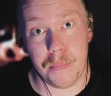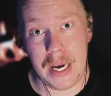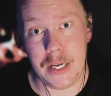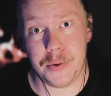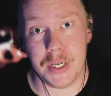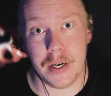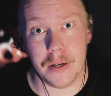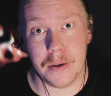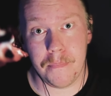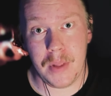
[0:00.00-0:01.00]

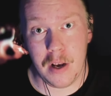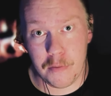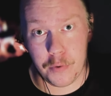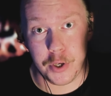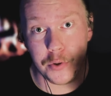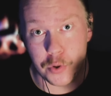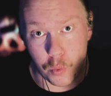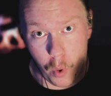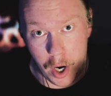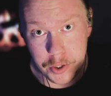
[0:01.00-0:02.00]
Patreon for you to
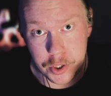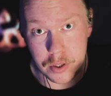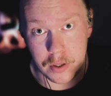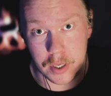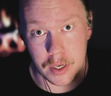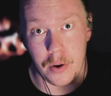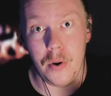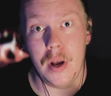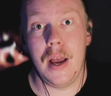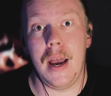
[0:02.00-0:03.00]
watch, you know.
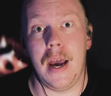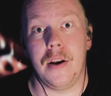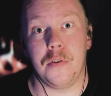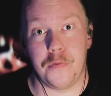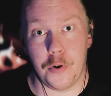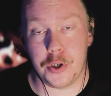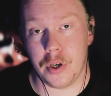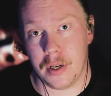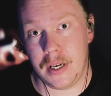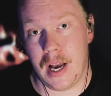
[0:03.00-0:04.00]
And
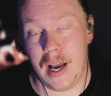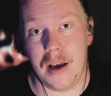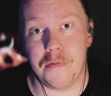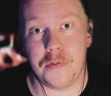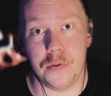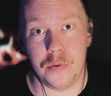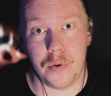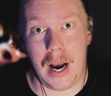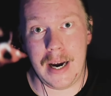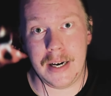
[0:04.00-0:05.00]
unfortunately, I have to
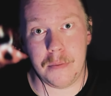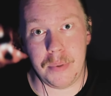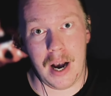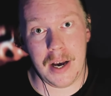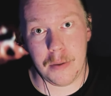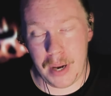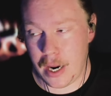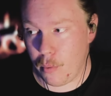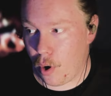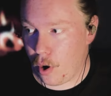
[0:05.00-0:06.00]
hide it behind a
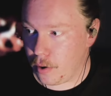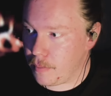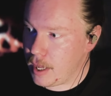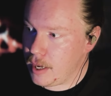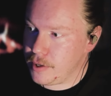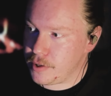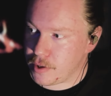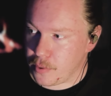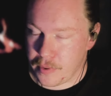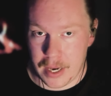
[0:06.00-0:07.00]
paywall
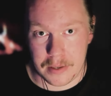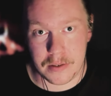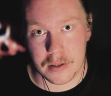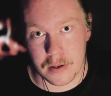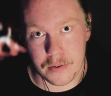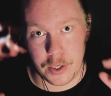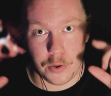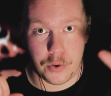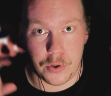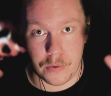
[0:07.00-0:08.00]
so that the
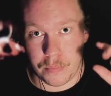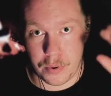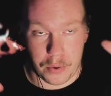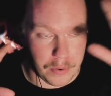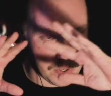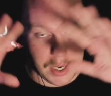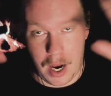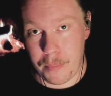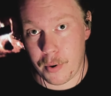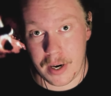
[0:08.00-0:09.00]
YouTube or the
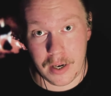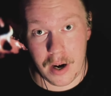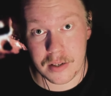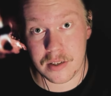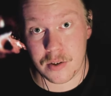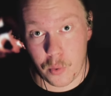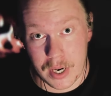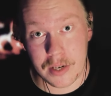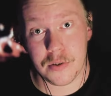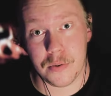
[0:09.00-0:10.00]
copyright gods don't
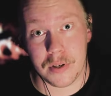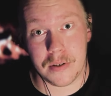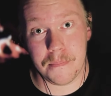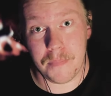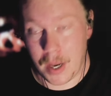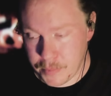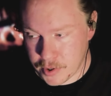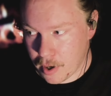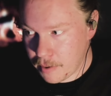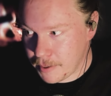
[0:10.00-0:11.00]
get to it. I'm
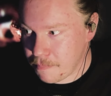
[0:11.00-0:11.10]
sorry.